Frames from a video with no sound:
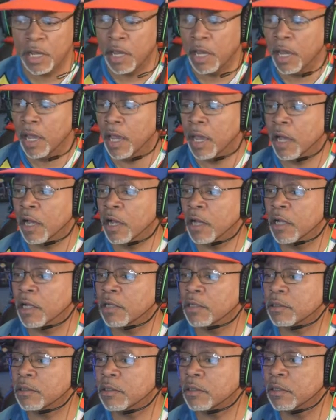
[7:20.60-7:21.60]

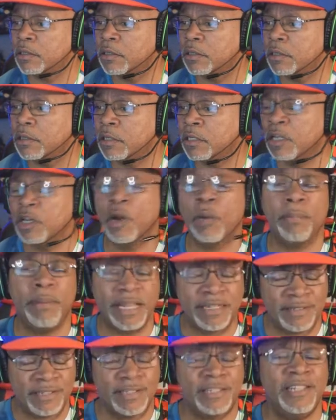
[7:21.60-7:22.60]
Uh, you know,
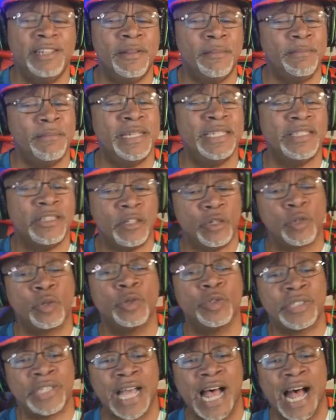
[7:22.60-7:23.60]
basically the mystical
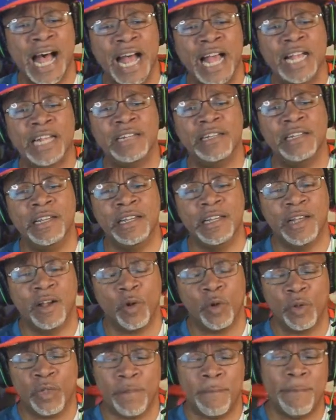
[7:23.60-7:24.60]
side
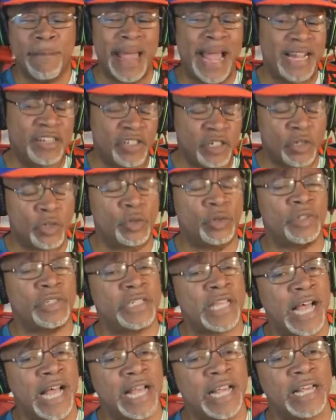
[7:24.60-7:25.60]
or the magical
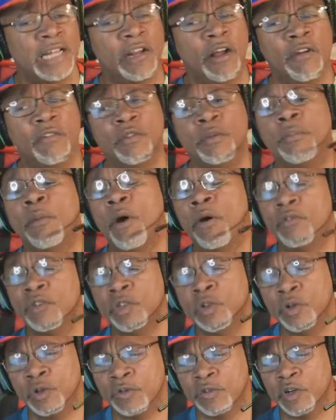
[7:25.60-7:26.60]
side of the Marvel
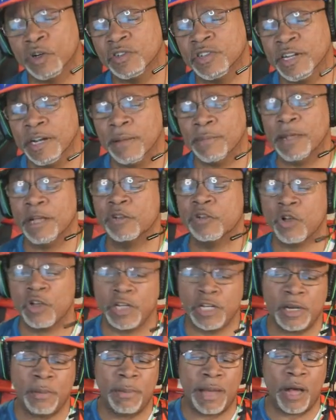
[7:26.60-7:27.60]
universe. And I'm not
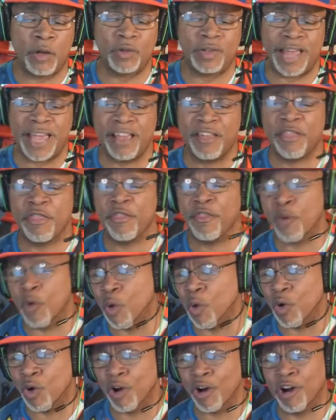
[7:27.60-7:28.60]
talking about like
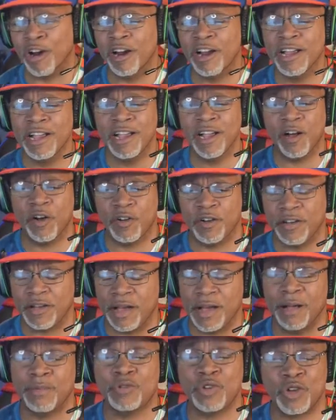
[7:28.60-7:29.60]
Thor or
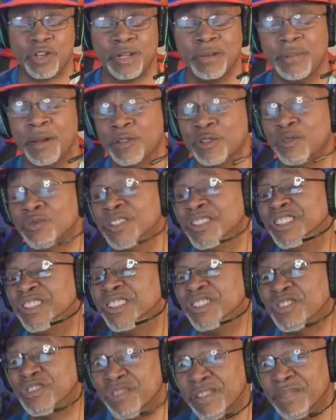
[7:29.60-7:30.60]
I'm talking about the real
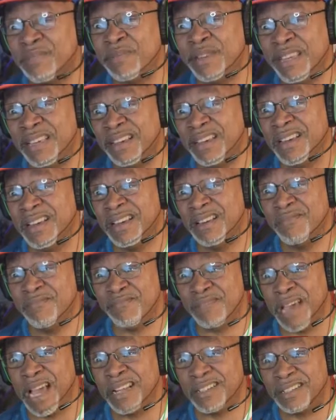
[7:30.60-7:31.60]
trippy
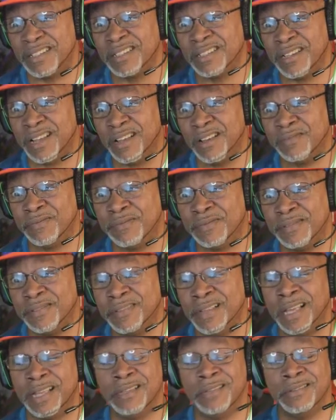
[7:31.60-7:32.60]
magic stuff
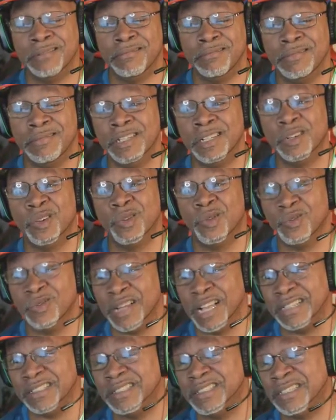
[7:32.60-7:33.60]
like, you know,
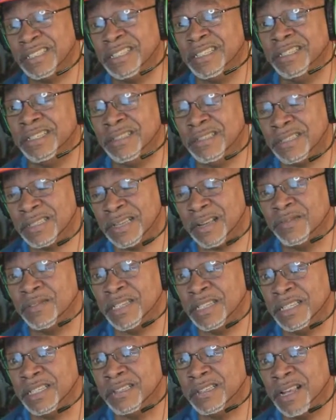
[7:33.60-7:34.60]

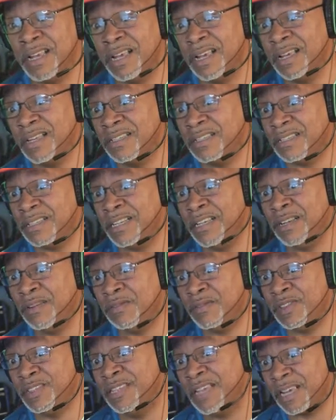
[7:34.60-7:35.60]
1970s Steve
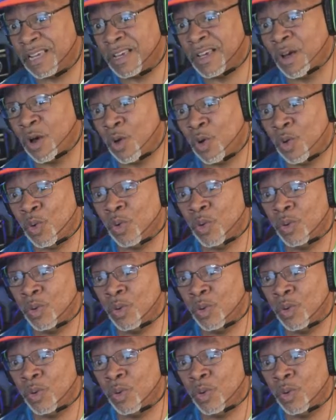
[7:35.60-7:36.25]
Ditko